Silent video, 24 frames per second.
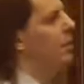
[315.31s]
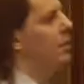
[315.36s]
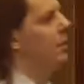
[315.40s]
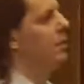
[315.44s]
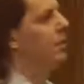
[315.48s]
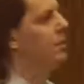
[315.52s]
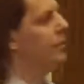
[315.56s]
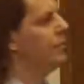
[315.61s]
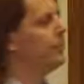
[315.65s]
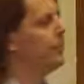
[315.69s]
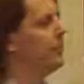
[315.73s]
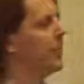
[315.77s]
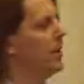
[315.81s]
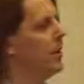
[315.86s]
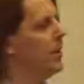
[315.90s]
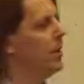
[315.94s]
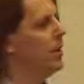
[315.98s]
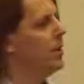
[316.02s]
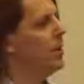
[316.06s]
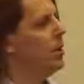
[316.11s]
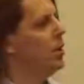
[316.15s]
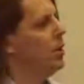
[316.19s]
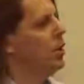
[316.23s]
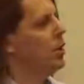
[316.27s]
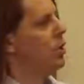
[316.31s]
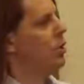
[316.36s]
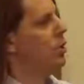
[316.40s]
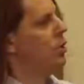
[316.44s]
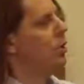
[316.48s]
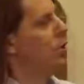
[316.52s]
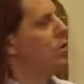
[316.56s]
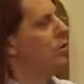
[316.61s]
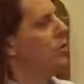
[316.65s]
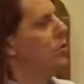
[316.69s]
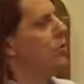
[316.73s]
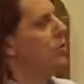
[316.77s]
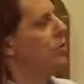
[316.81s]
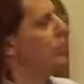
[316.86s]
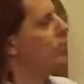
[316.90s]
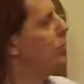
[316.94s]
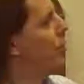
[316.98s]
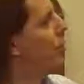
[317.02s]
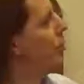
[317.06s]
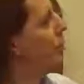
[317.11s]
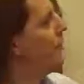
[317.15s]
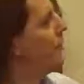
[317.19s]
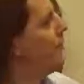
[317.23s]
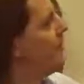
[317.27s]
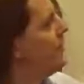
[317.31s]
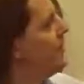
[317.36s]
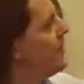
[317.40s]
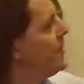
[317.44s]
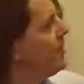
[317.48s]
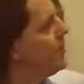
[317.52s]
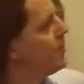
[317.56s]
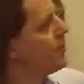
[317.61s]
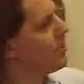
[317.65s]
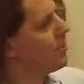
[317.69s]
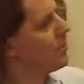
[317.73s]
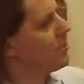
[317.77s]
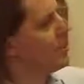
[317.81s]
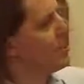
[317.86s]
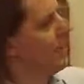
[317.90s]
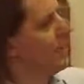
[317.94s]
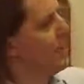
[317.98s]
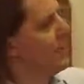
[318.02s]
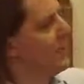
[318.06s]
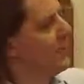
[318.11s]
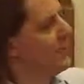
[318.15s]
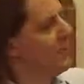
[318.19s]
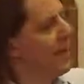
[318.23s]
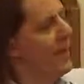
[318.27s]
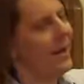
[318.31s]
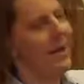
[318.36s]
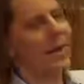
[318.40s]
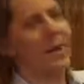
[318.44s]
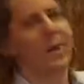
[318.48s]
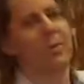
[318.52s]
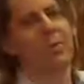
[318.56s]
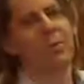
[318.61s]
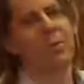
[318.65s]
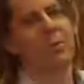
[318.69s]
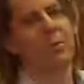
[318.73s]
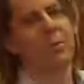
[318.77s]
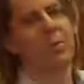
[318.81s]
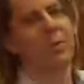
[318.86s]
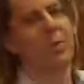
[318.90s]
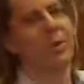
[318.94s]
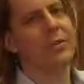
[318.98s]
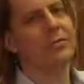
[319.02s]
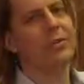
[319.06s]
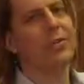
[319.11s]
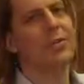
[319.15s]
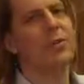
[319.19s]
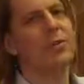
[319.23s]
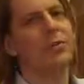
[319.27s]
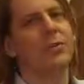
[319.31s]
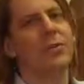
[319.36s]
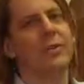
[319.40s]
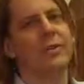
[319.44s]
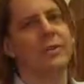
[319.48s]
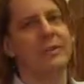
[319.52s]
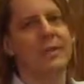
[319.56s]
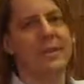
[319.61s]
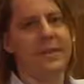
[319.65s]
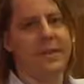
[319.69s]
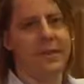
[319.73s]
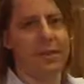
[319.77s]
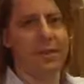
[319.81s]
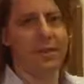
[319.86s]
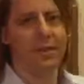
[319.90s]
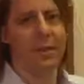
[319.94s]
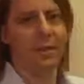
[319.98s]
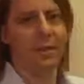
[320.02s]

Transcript: Okay. So to figure that out, we don't have to do detailed